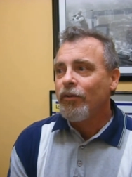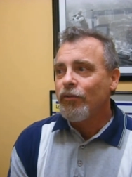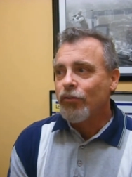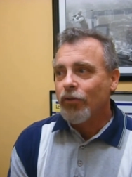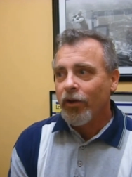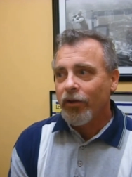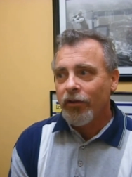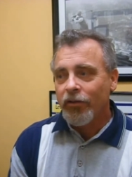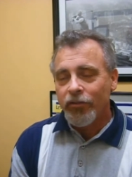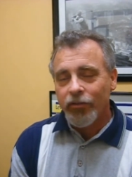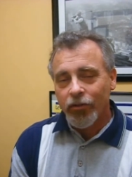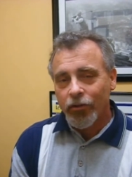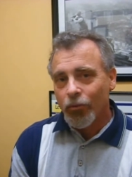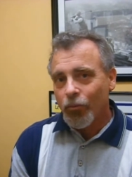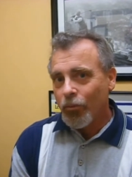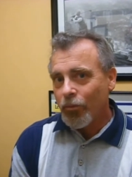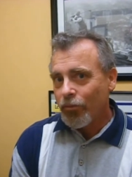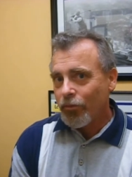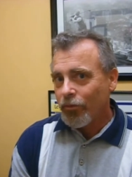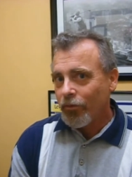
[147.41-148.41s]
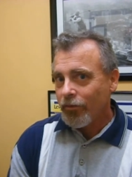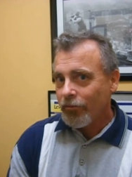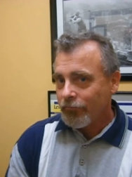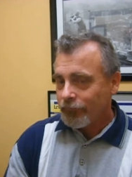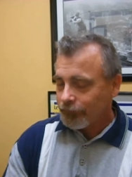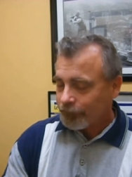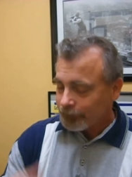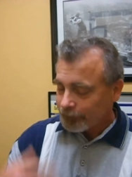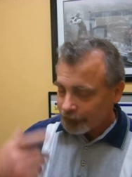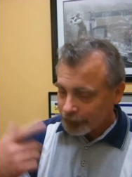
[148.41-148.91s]
and tried to deal with it
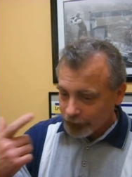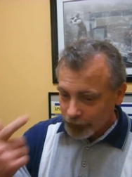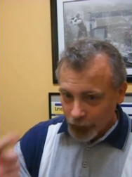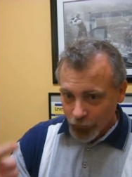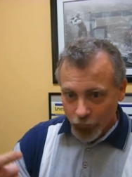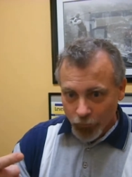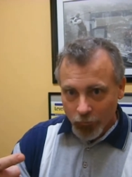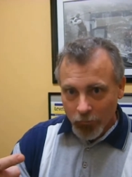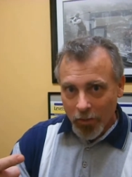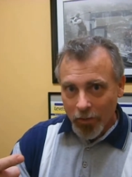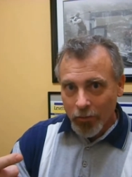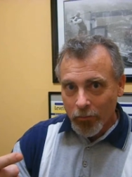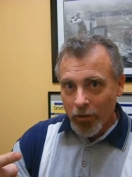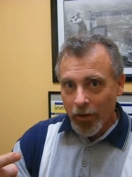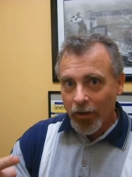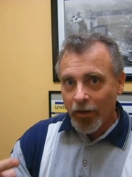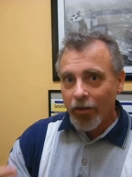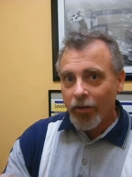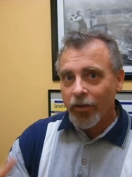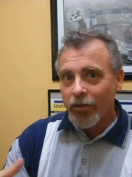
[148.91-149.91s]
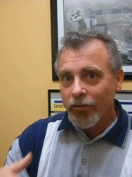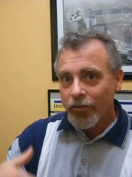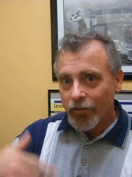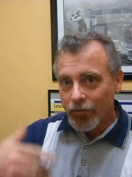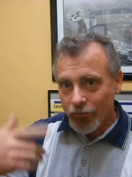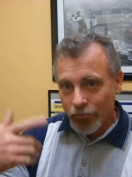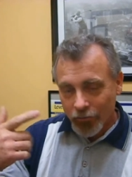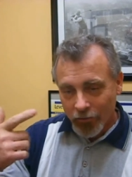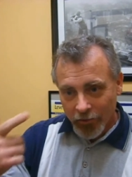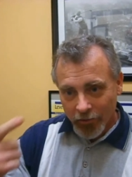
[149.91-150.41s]
through my head
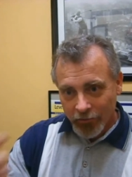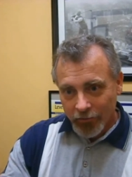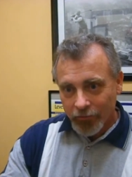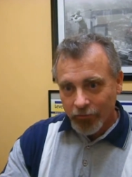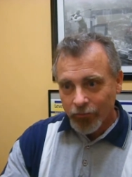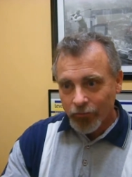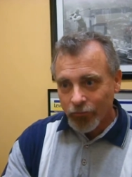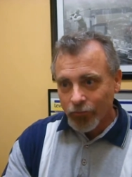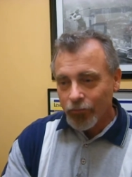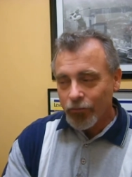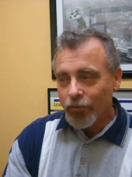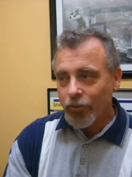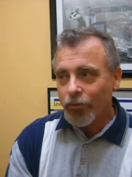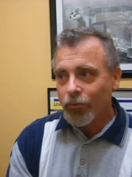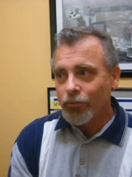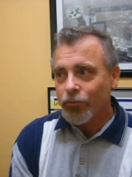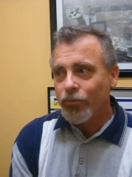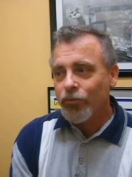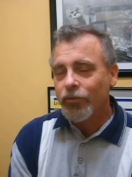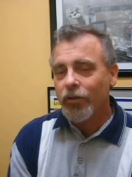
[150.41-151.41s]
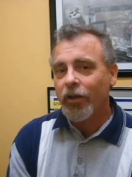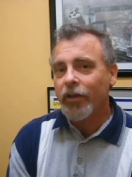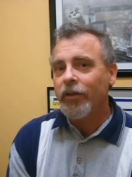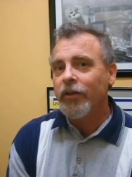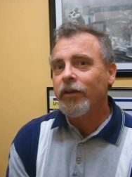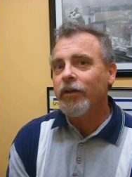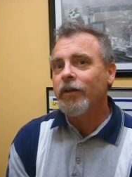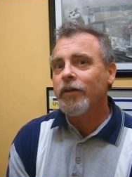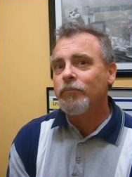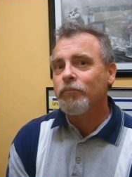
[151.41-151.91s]
and tried to,
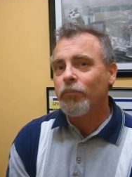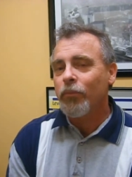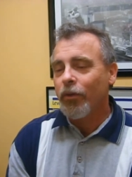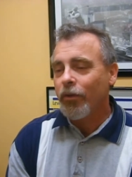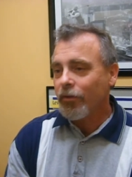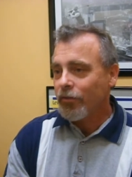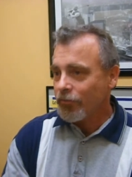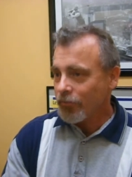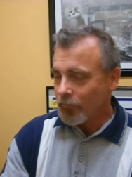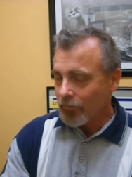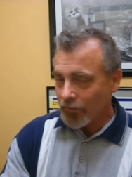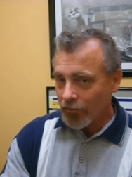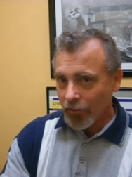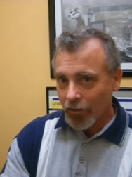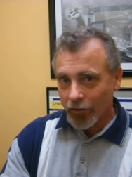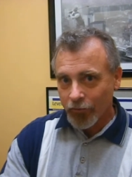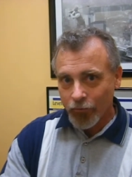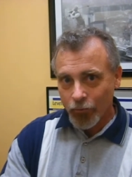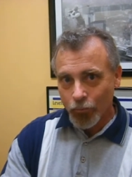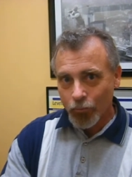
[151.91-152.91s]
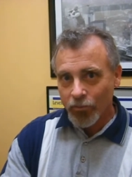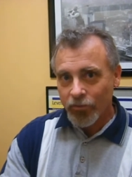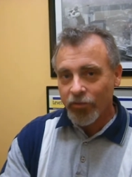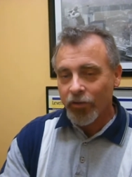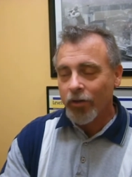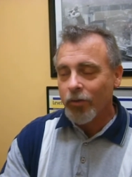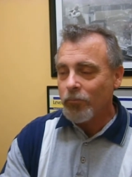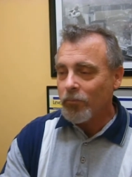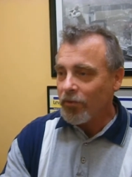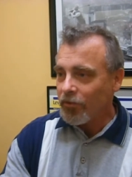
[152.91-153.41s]
suck it up, like some of the doctors would
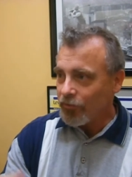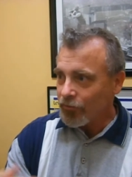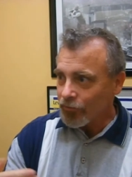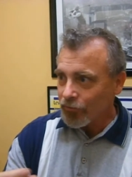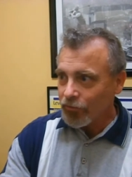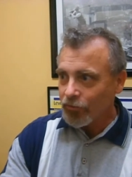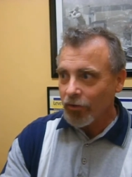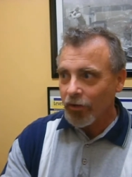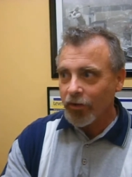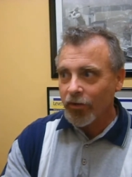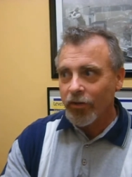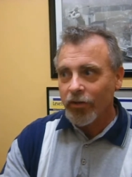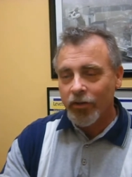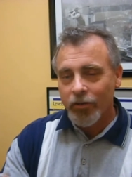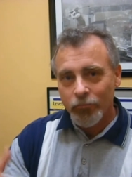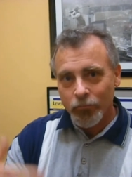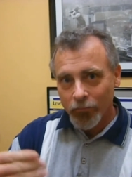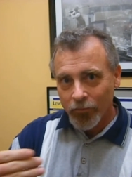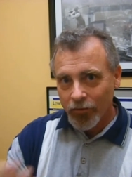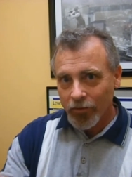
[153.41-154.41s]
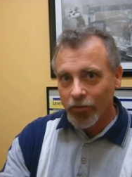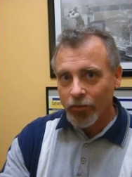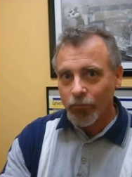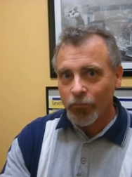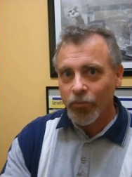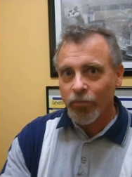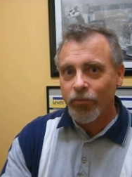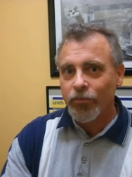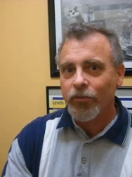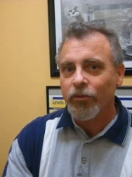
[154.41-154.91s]
tell me, just suck it up,
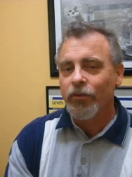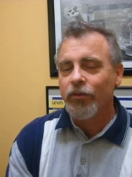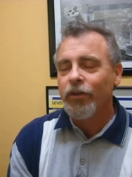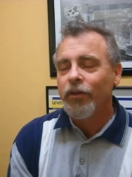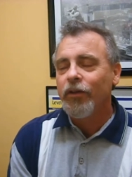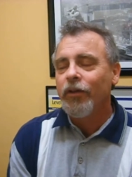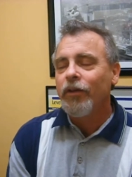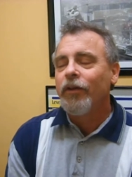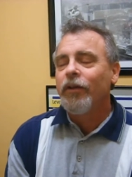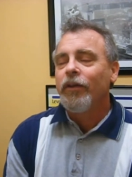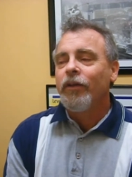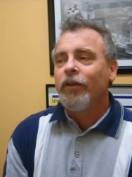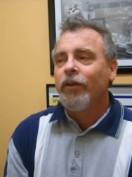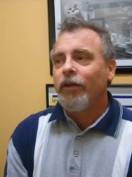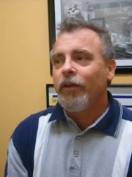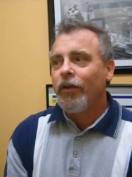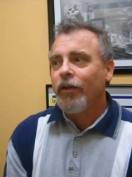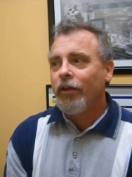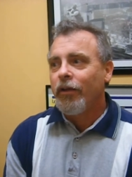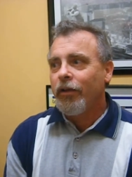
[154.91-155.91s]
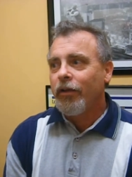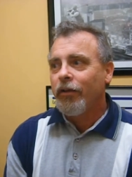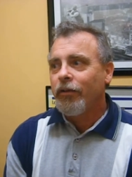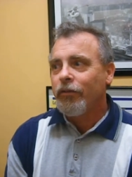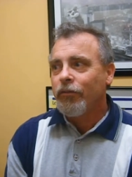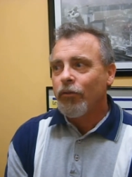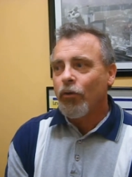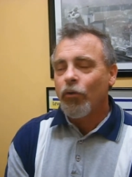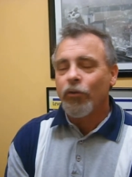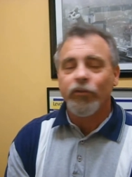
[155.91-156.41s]
deal with it,
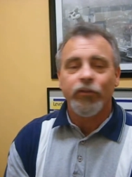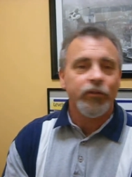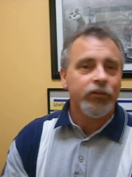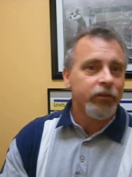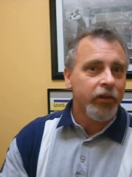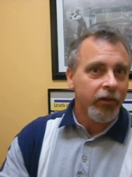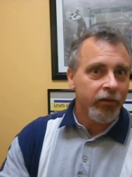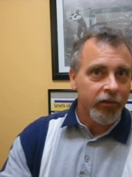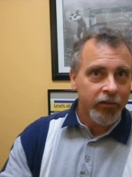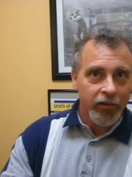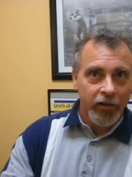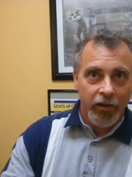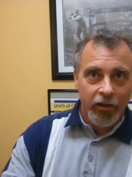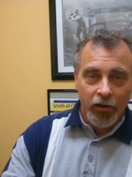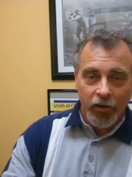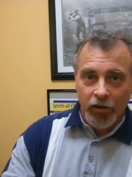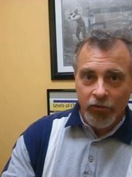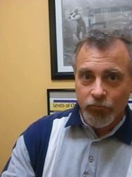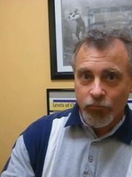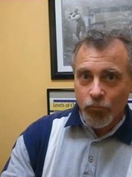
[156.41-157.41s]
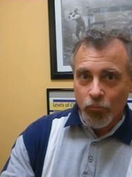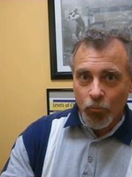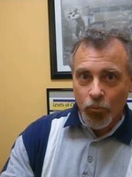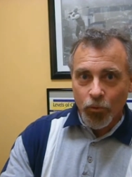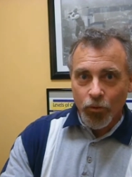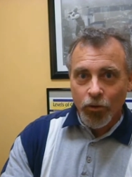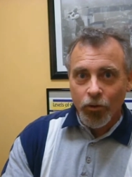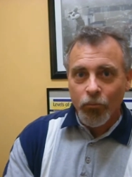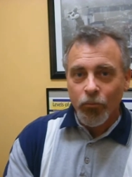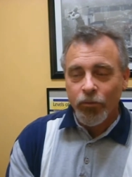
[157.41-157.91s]
or just take the day off from
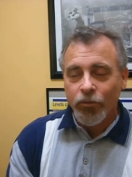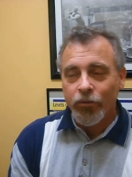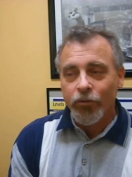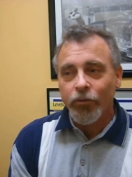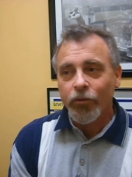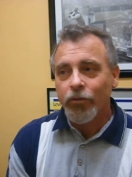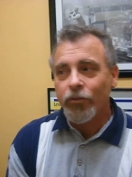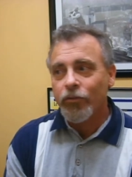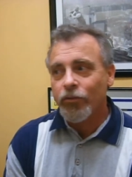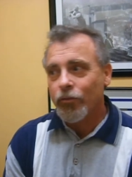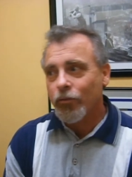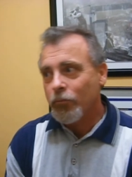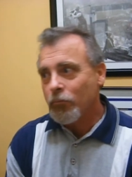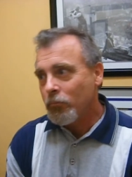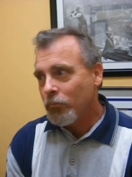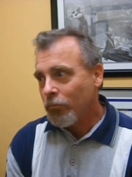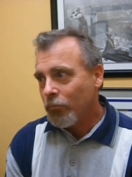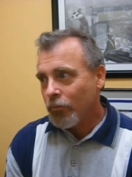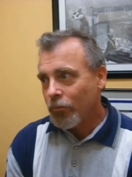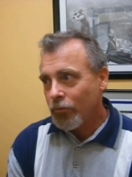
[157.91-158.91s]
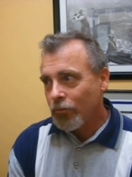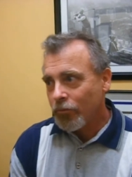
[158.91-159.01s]
work when you're in so